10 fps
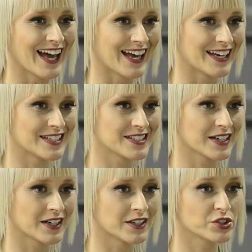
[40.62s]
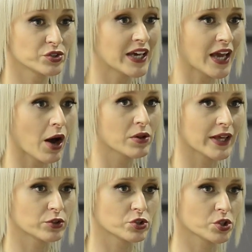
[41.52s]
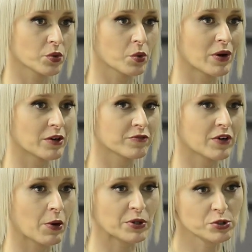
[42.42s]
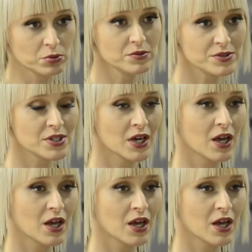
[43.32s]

And uh, today I would like to show you one of our tools